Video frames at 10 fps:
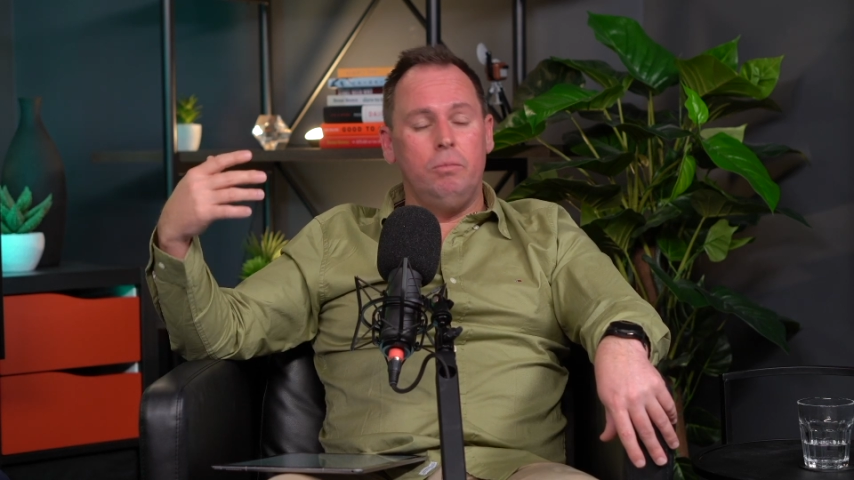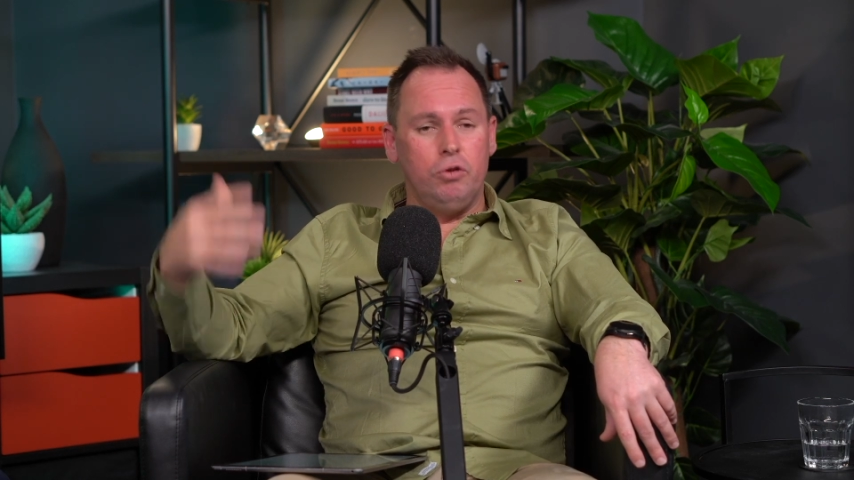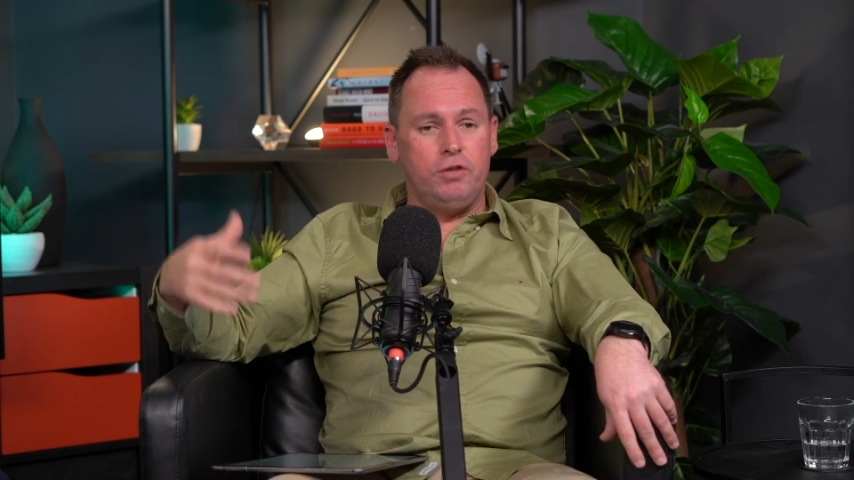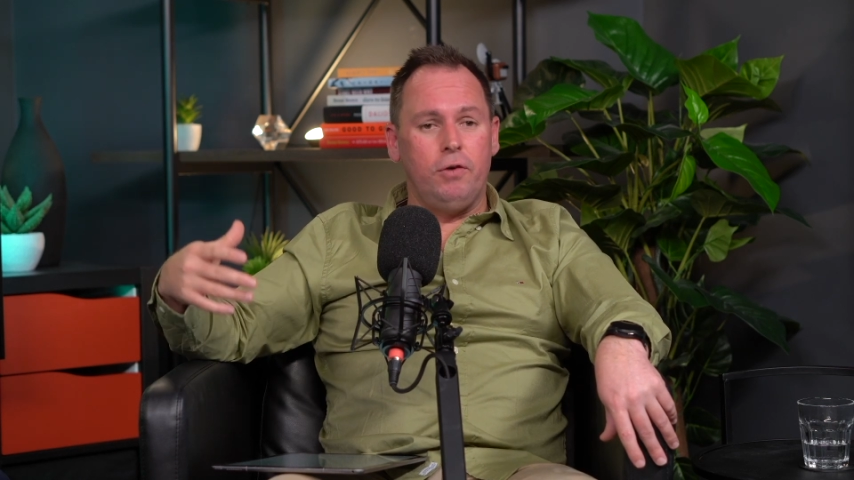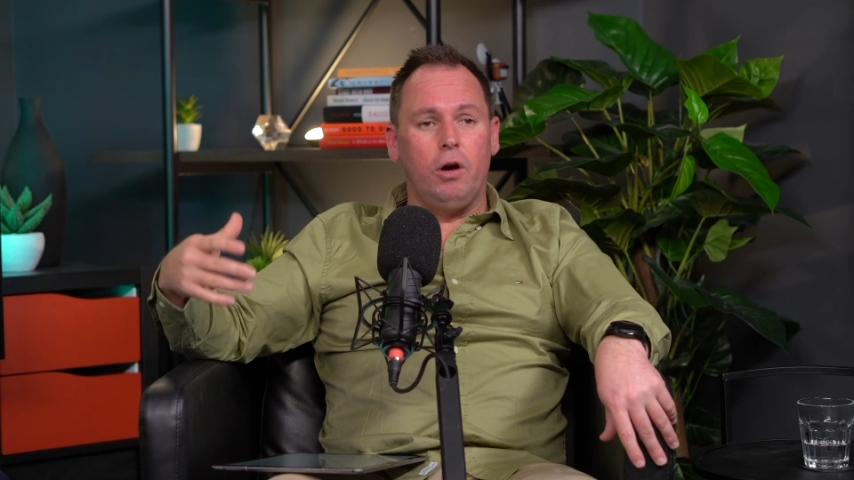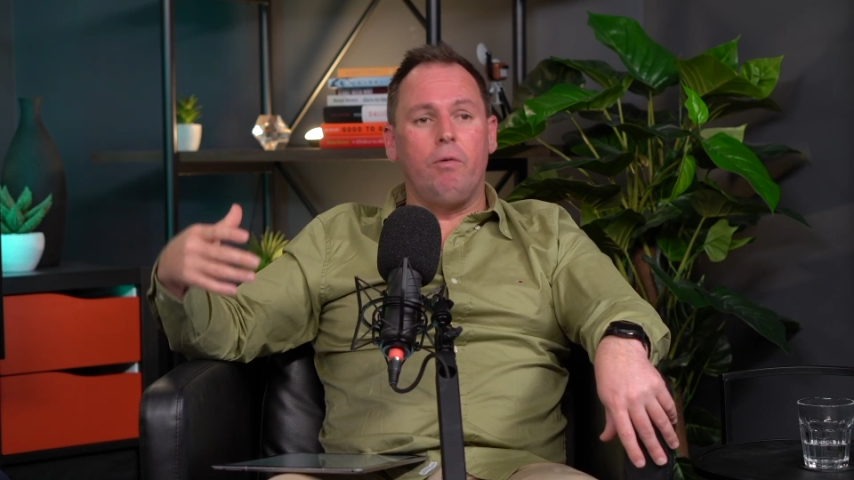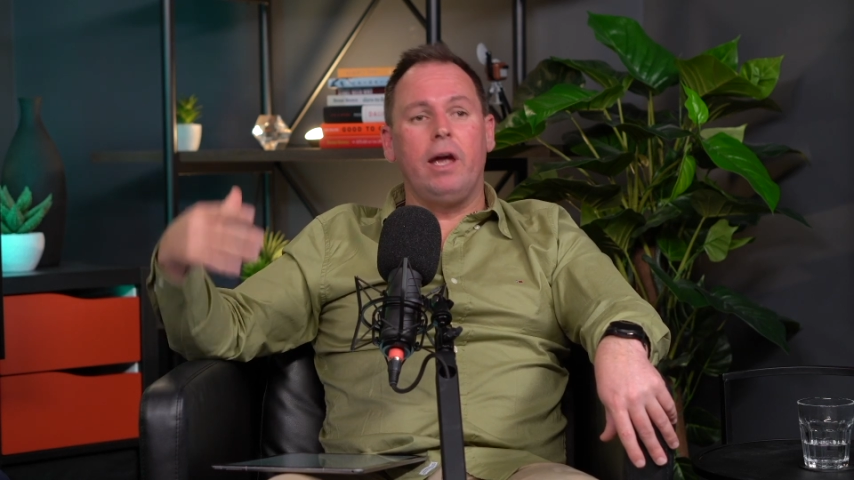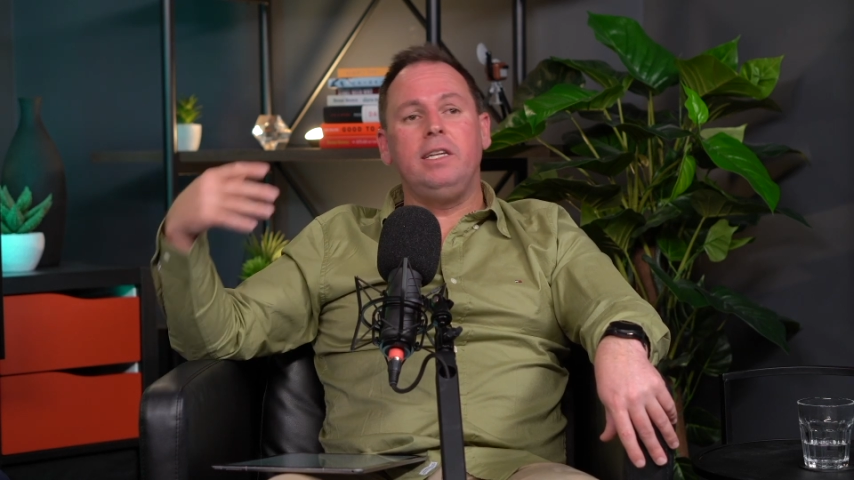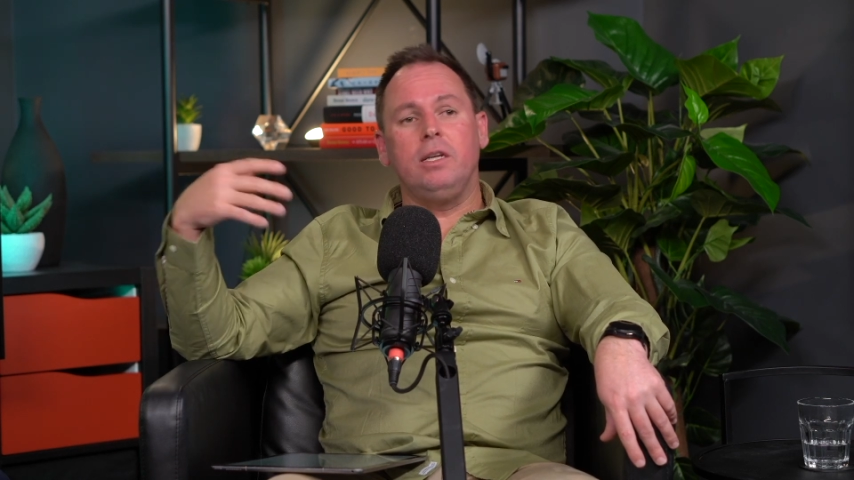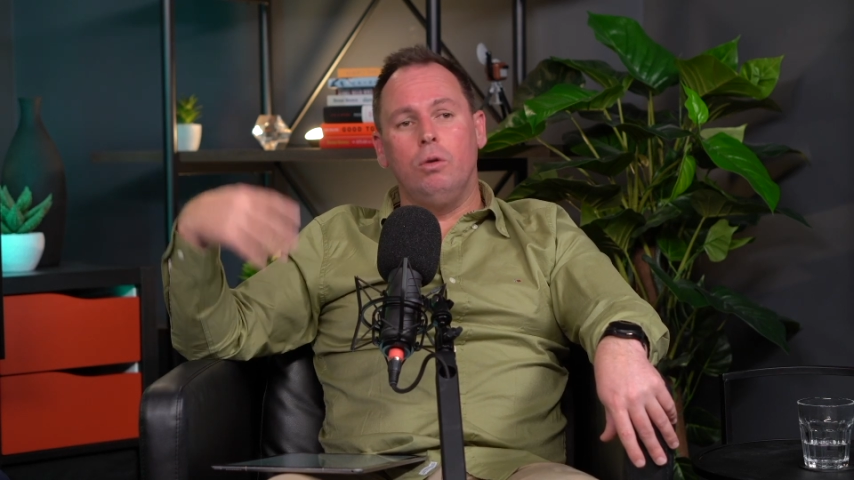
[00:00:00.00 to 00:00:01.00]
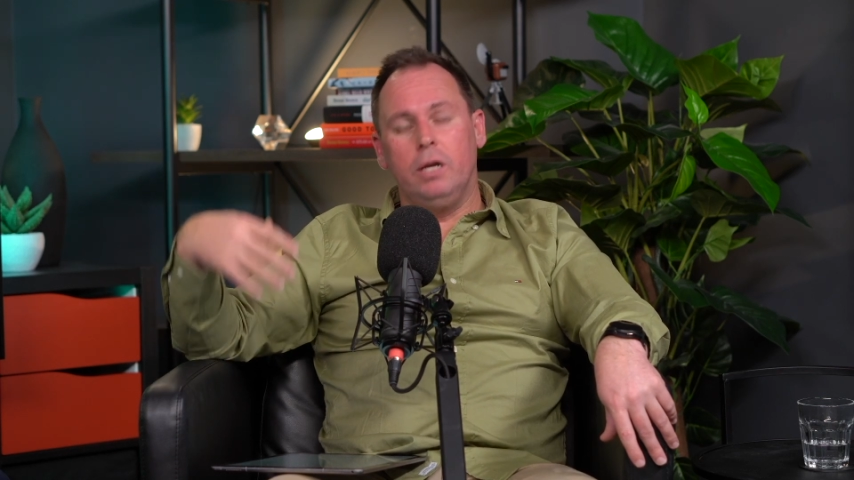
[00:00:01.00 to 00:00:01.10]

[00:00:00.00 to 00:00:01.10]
bushfire rating or